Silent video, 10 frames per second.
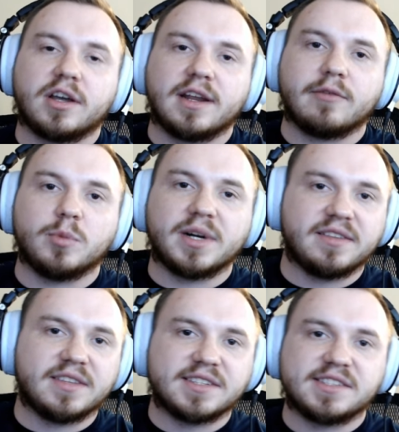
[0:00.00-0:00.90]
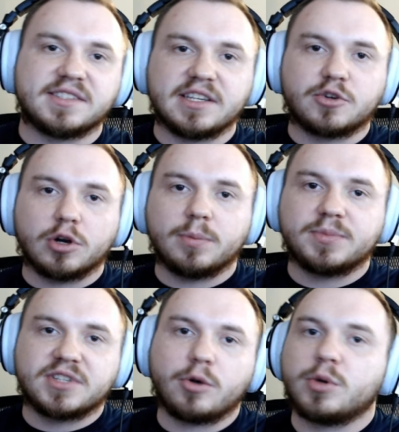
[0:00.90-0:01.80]
everybody? This is the
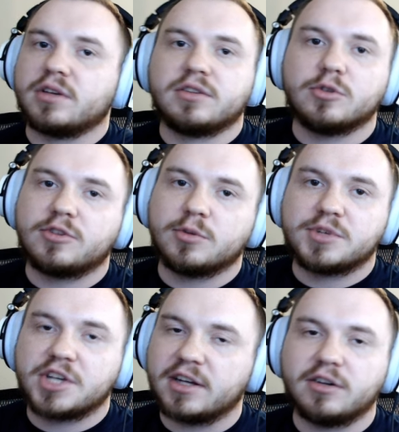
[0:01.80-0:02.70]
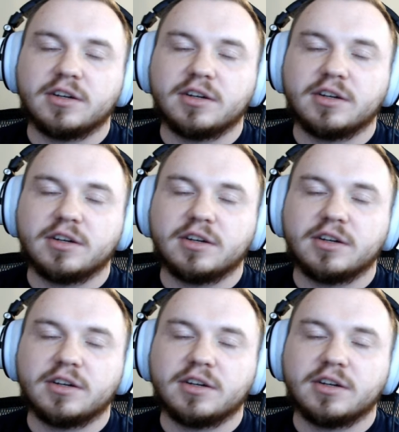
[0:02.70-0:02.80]
Cryptoque YouTube channel,